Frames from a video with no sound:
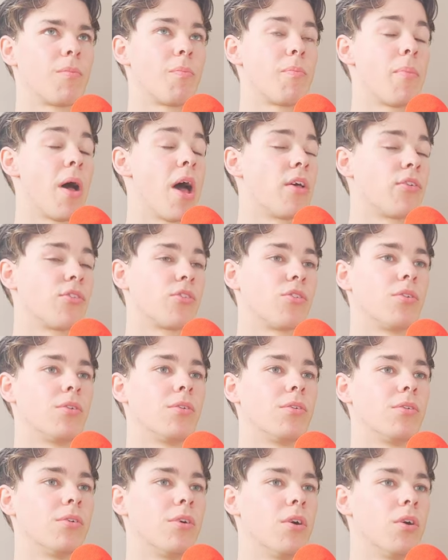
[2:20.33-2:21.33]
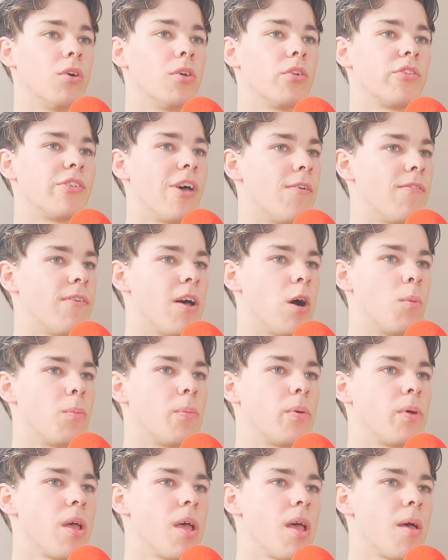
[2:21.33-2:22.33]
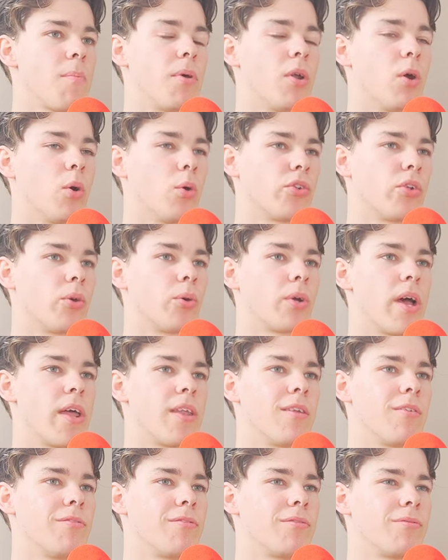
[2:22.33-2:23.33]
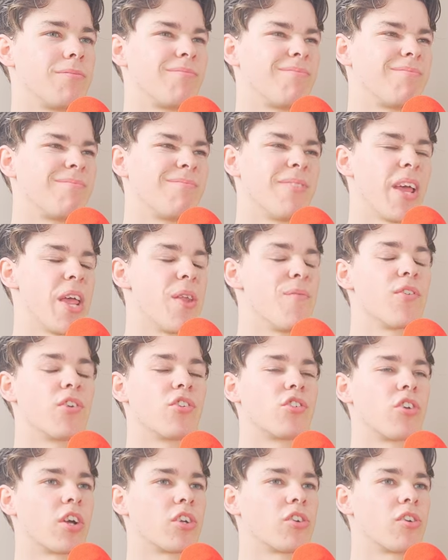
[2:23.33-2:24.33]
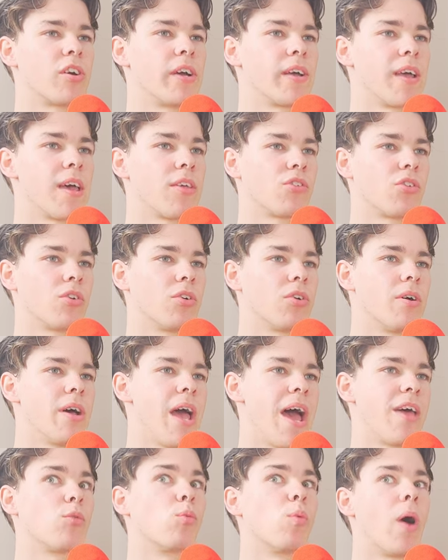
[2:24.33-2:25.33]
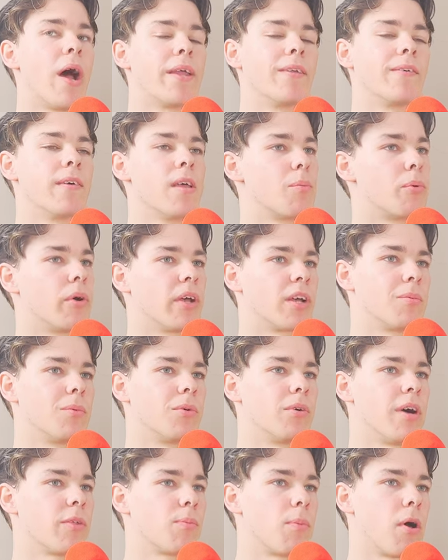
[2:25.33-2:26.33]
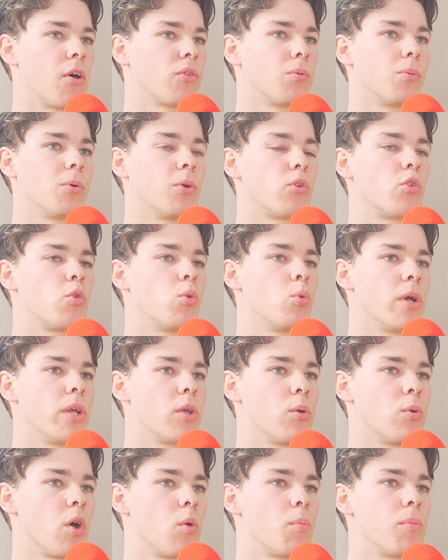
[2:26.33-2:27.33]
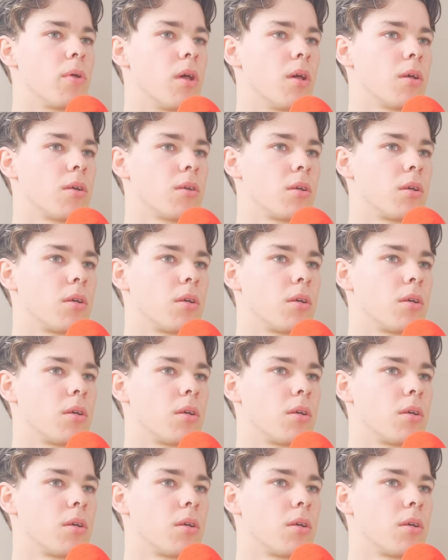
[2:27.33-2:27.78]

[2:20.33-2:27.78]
personal or self-help, but also kind of infrastructure, I guess, or as widely applicable as possible to a utopia.